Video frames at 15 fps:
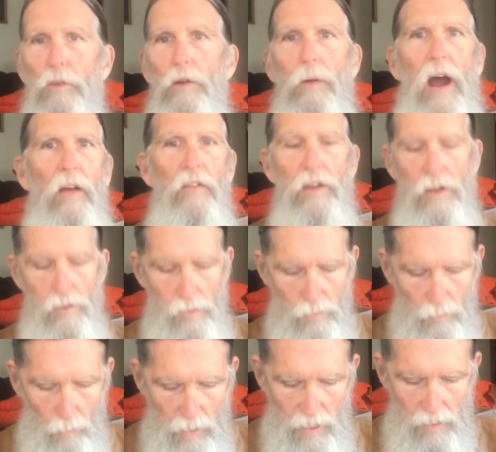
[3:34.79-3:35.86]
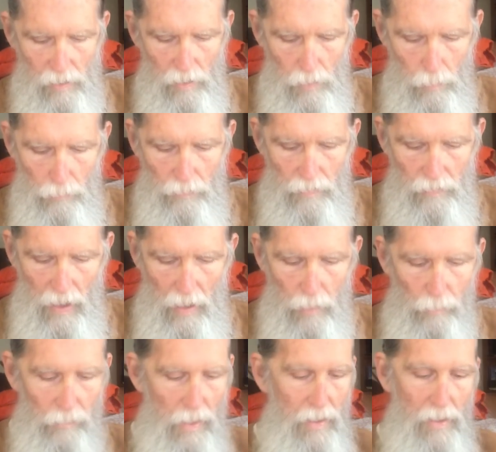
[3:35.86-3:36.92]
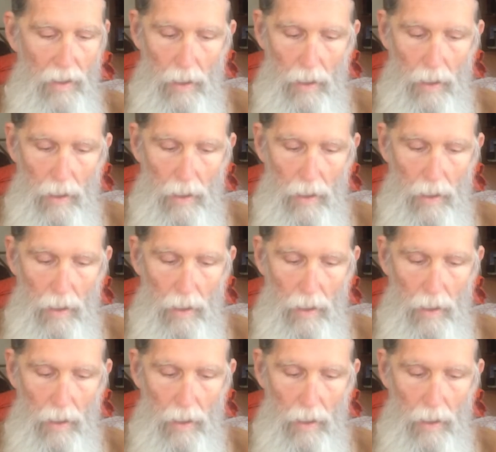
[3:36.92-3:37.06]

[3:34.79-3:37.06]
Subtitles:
throughout the week using those.